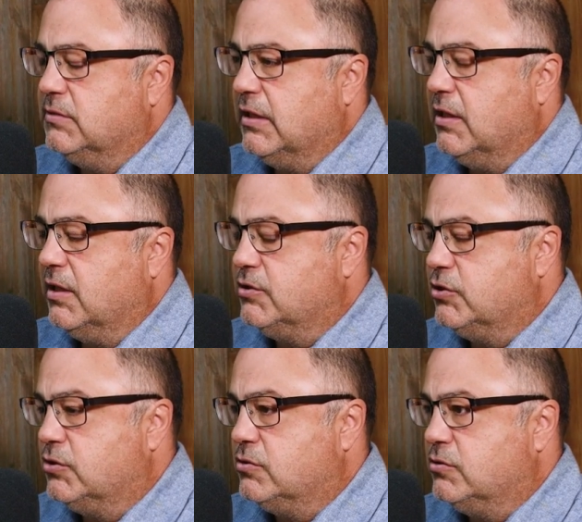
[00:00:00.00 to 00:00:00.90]
Uh,
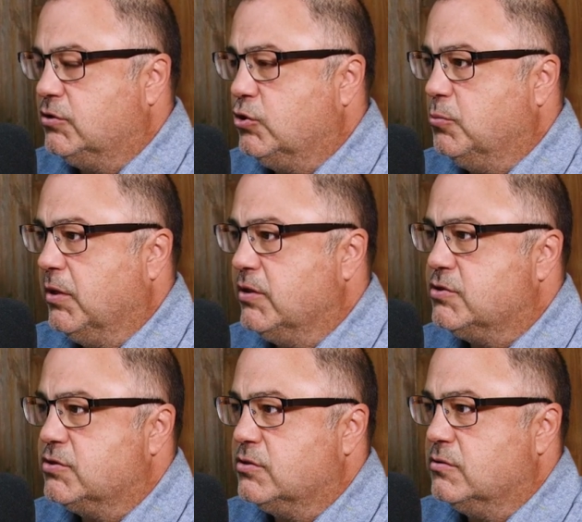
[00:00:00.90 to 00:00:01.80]
too
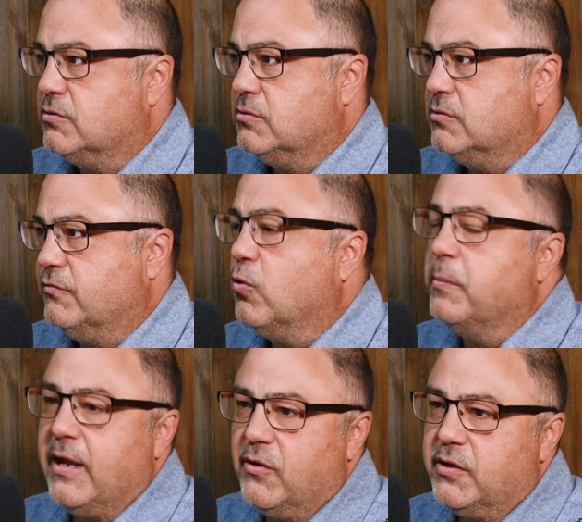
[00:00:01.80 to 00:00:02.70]
much formality.
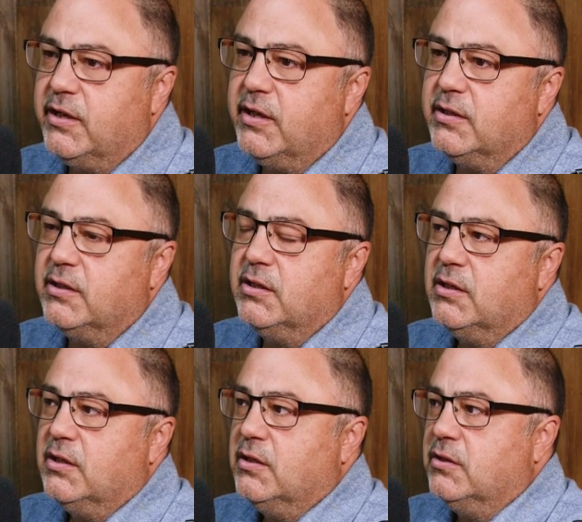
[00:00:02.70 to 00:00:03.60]
Formality and,
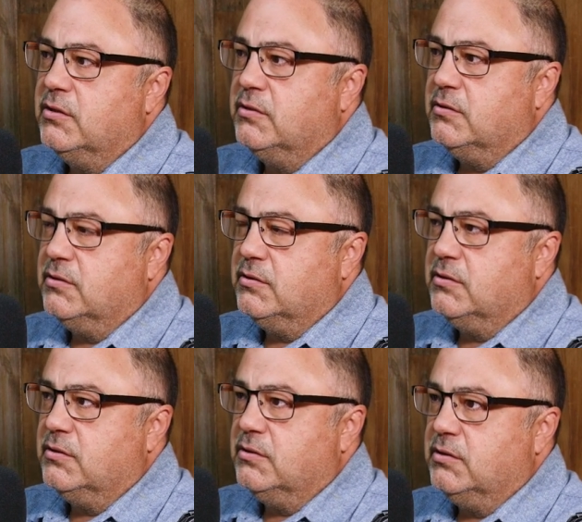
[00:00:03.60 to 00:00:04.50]

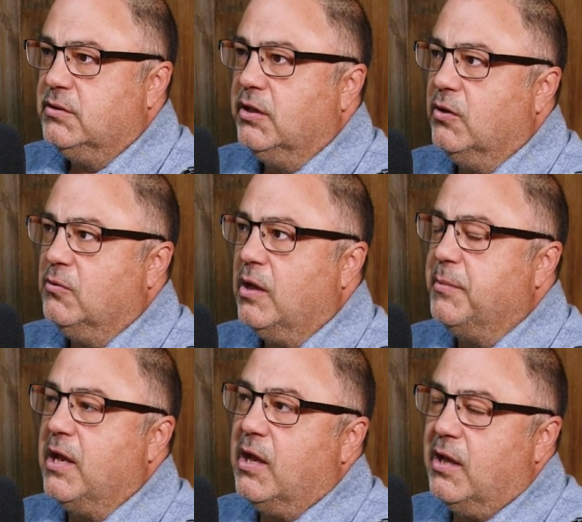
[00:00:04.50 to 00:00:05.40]
you know, I
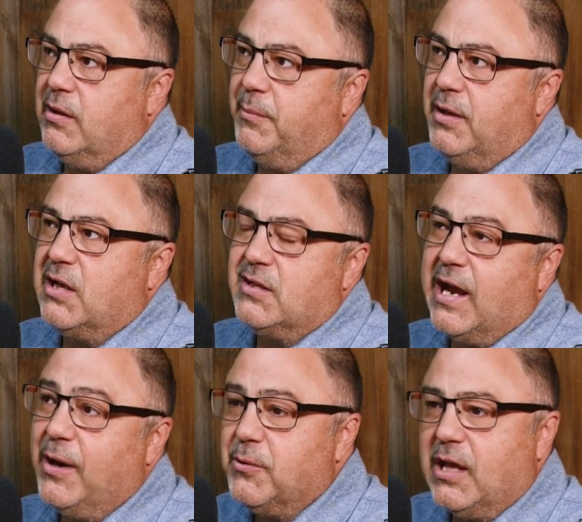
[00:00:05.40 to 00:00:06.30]
mean, I, I mean,
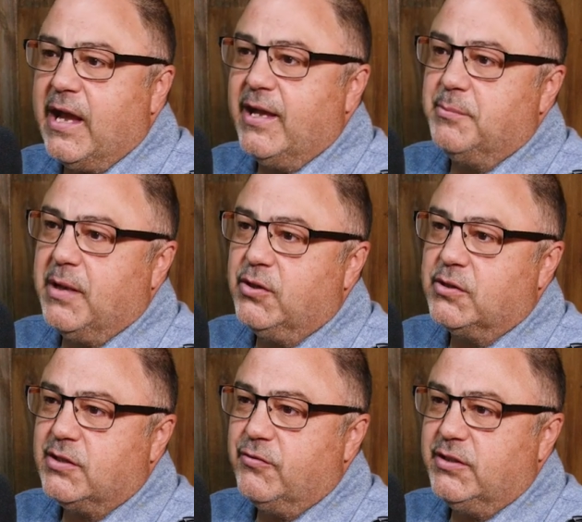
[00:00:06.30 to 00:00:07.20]
I rely on my
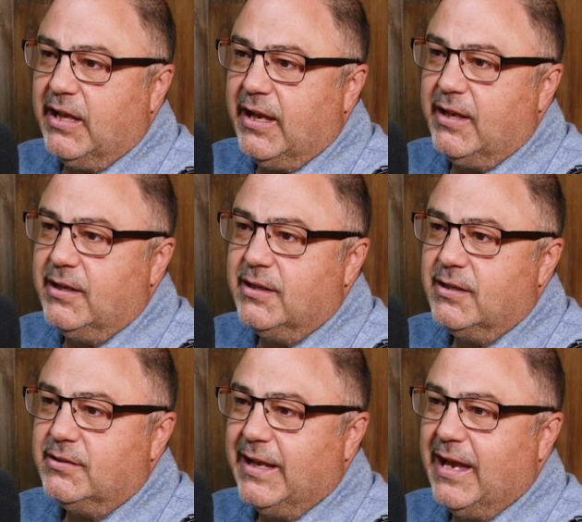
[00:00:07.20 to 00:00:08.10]
cooks every day
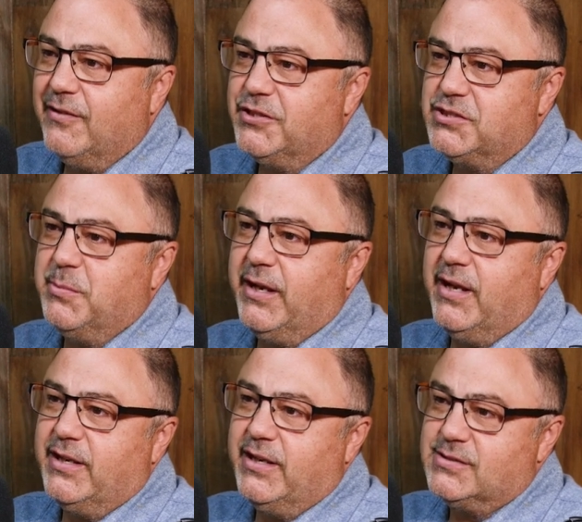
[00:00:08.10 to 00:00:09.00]
to have just as
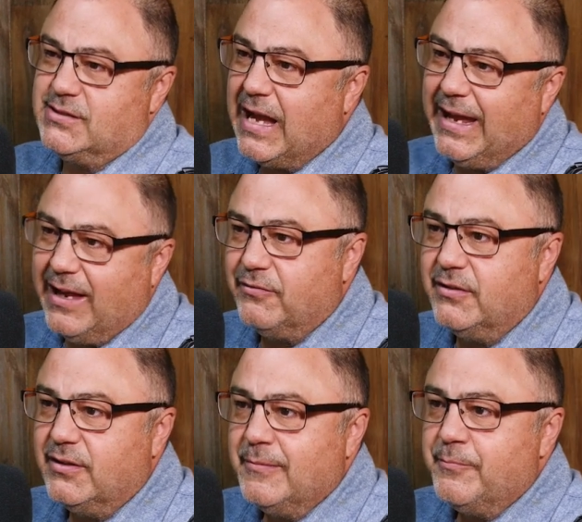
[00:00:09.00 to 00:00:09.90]
many ideas as I have.